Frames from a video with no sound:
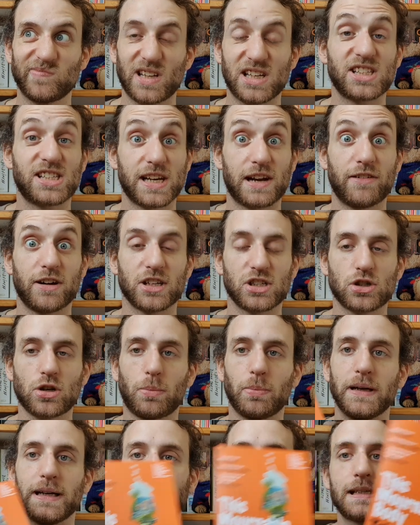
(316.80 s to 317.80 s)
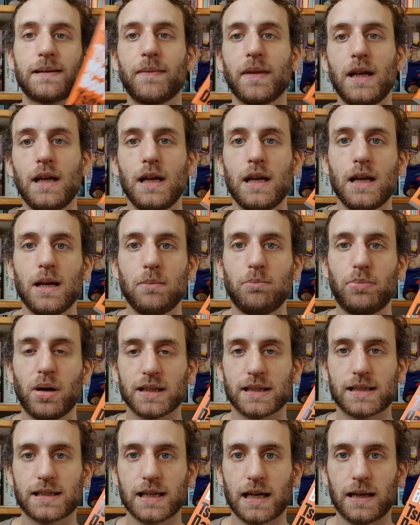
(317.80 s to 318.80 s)
serious topics.
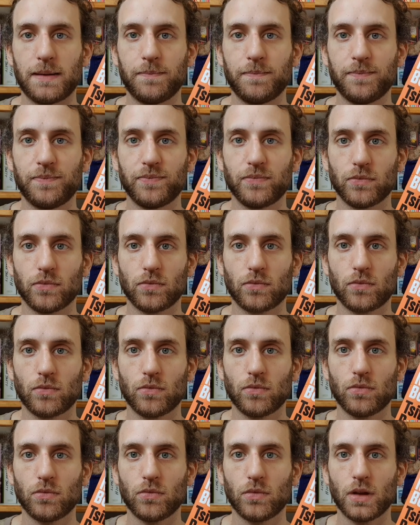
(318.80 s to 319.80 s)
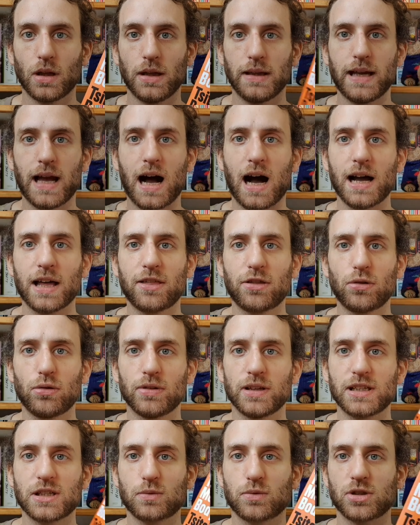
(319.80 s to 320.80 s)
But yeah, I thought
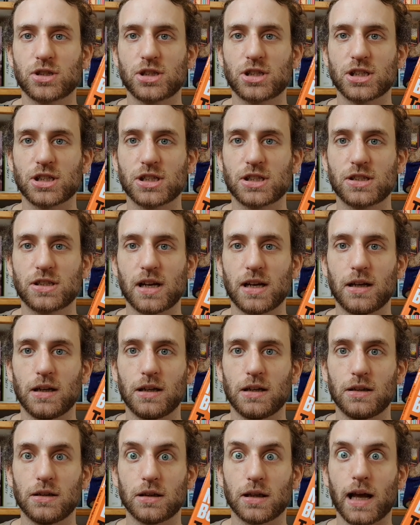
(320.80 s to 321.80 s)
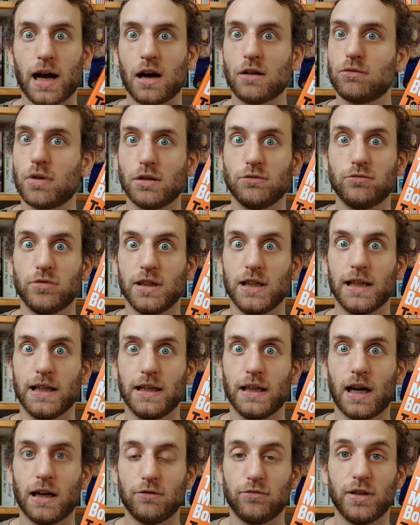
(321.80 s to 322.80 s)
this was just yeah, I
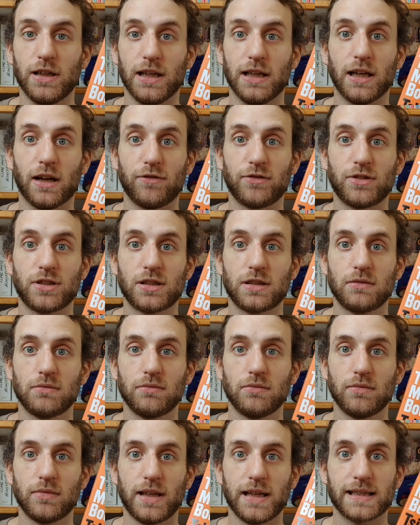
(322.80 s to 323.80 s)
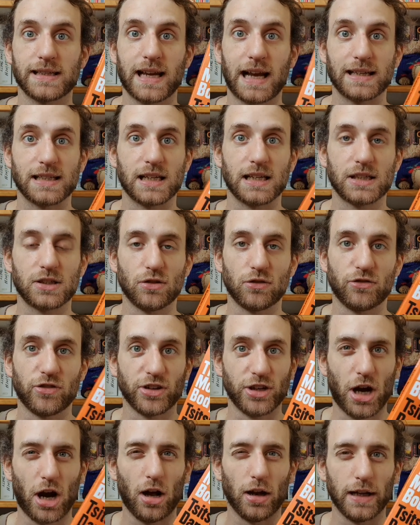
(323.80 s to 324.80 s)
really loved this as a sort of
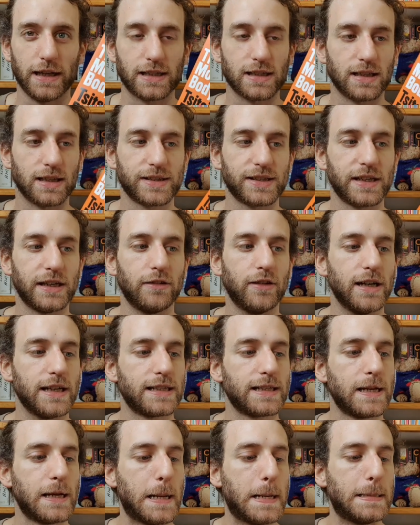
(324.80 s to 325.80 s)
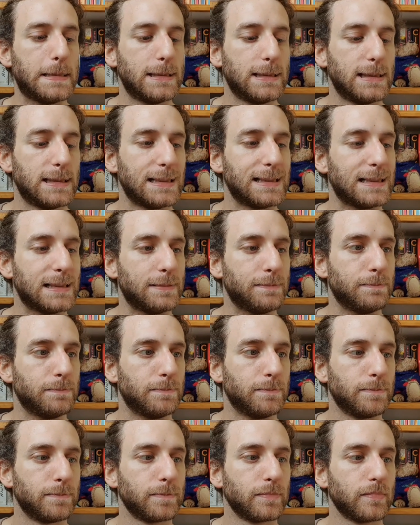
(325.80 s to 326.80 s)
finale to the series.
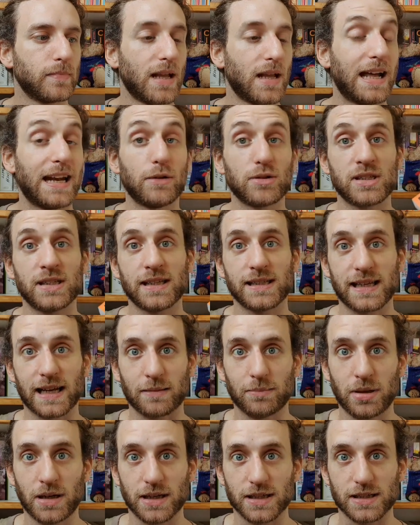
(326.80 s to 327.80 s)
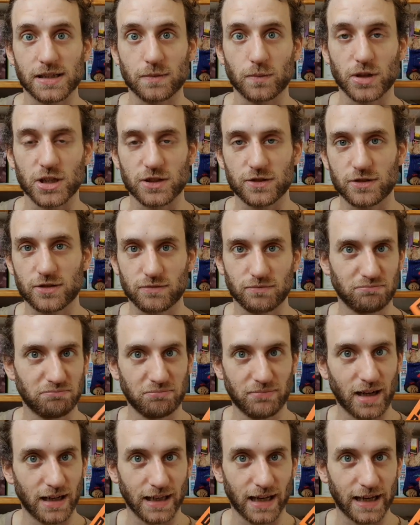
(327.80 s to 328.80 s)
And it was in the second person, which
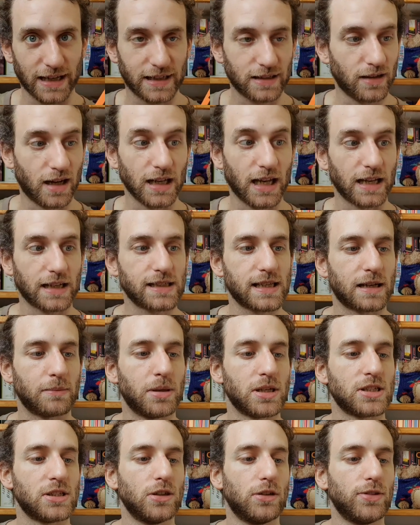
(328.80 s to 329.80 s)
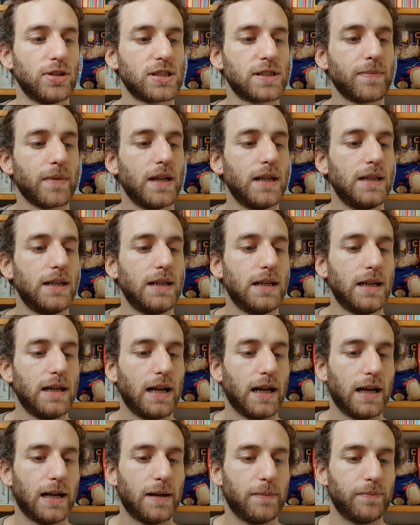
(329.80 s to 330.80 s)
I like. I like second person novels.
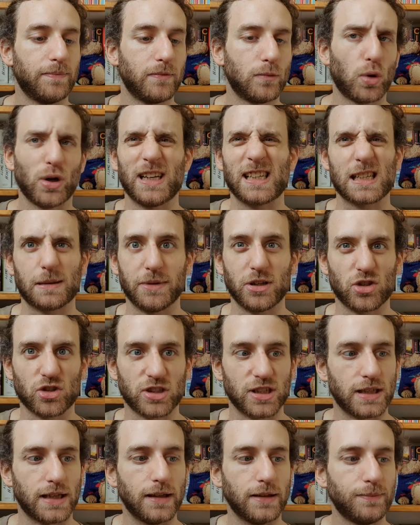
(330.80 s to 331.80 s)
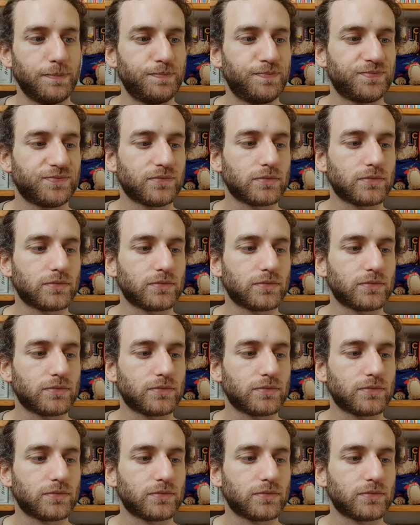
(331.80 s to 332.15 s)
Or at least I'm interested in them.